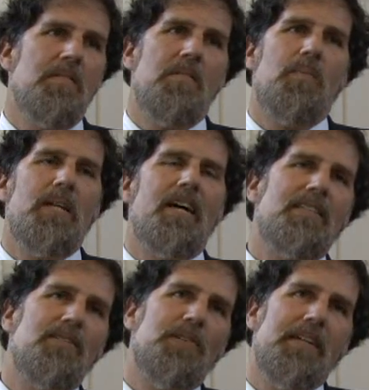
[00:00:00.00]
We like
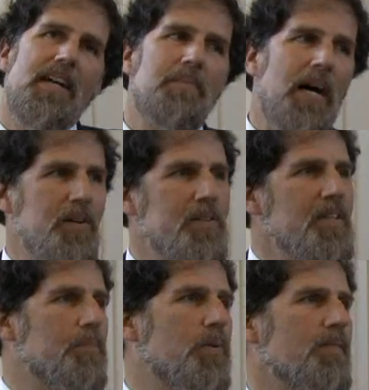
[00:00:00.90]
to forget about
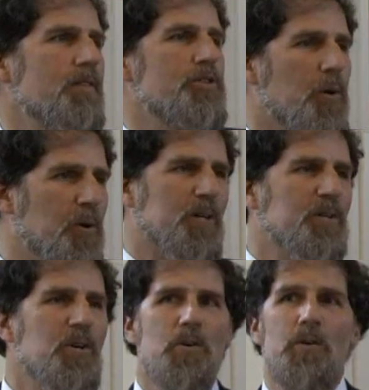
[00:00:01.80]
Prophet Joel,
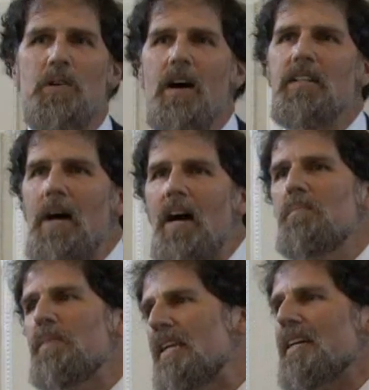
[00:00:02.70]
who talked about
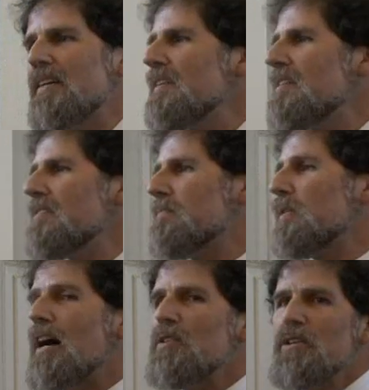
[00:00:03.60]
beating
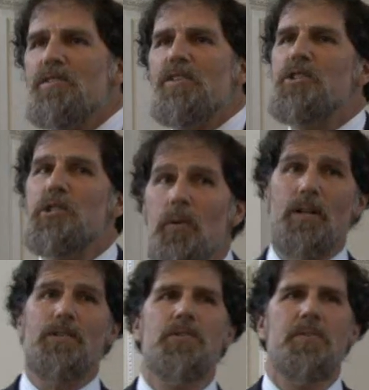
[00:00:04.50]
plowshares into
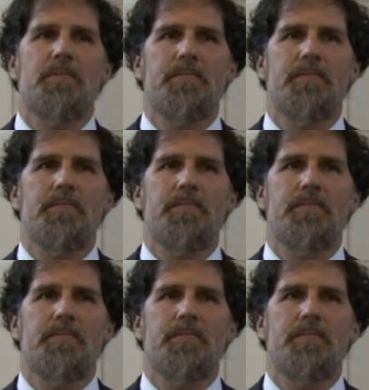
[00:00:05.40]
swords.